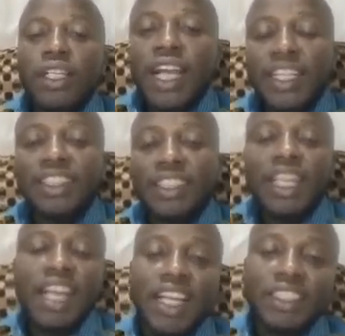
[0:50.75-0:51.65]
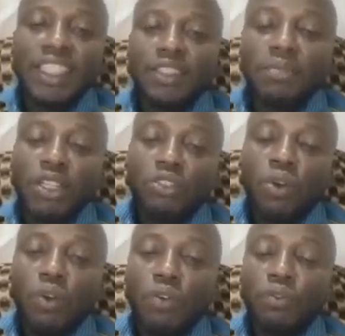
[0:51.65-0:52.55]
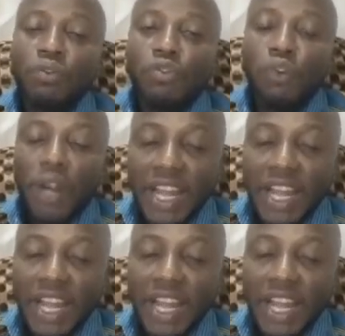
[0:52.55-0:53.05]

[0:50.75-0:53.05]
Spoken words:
That is an assessment for